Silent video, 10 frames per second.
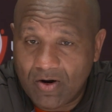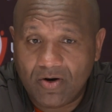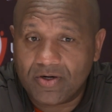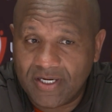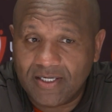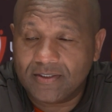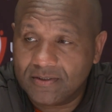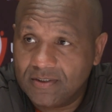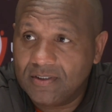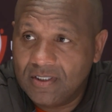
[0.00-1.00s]
Yeah.
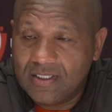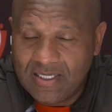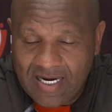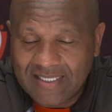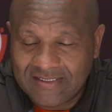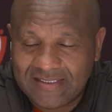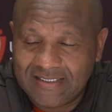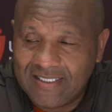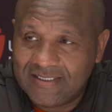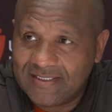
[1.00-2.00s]
I can
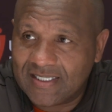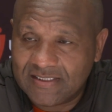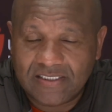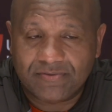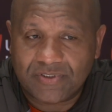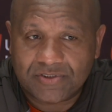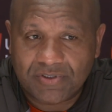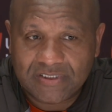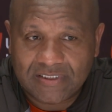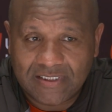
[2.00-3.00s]
see that. I can see the
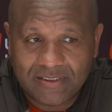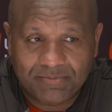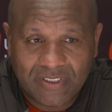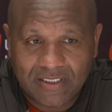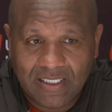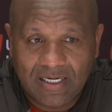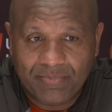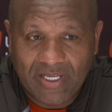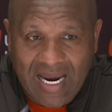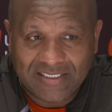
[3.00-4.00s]
frustration in him. But, I
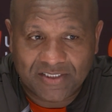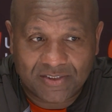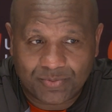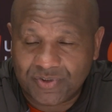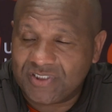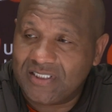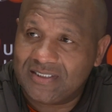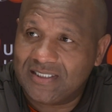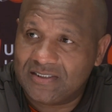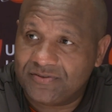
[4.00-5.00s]
mean, I just
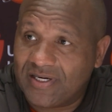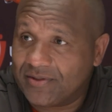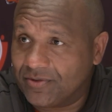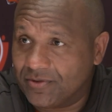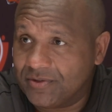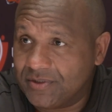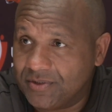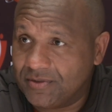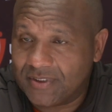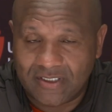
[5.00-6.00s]
appreciate that he's fighting through it and
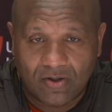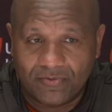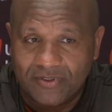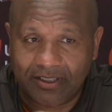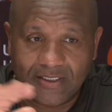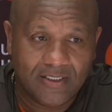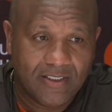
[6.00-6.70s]
doing it. Hopefully,